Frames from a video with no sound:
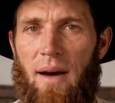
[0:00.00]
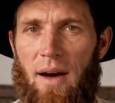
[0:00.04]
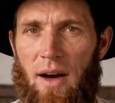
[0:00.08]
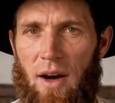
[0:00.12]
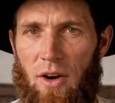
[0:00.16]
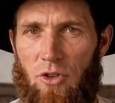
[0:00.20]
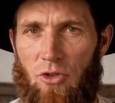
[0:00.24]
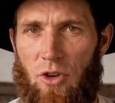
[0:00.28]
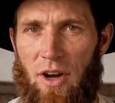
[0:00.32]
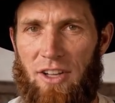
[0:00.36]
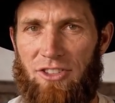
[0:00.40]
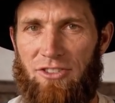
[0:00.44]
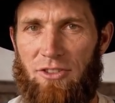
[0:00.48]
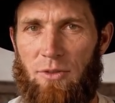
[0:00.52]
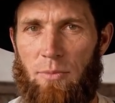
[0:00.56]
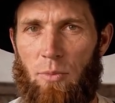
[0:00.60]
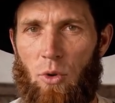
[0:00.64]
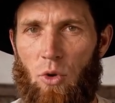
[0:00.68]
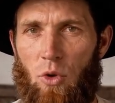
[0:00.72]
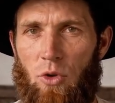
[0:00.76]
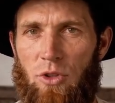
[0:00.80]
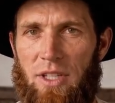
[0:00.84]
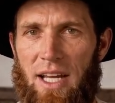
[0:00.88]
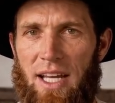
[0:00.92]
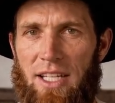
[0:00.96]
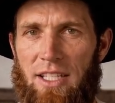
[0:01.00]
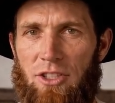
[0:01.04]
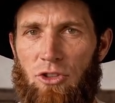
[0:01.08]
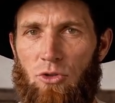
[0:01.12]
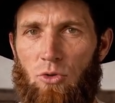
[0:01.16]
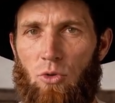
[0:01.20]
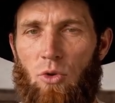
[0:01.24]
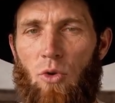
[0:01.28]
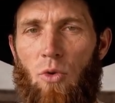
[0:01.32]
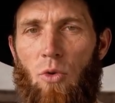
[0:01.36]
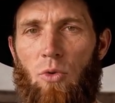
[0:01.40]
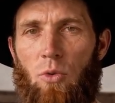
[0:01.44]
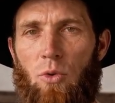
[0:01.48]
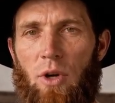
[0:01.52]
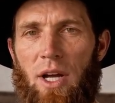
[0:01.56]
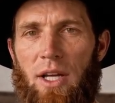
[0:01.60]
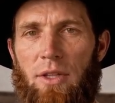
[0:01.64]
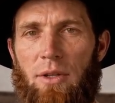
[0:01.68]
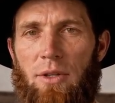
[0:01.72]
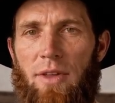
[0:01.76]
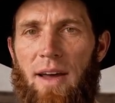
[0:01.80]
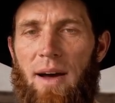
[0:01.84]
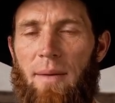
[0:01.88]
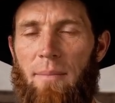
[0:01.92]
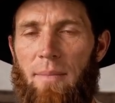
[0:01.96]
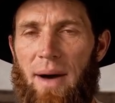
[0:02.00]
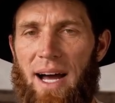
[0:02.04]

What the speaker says: address the mold at its root rather than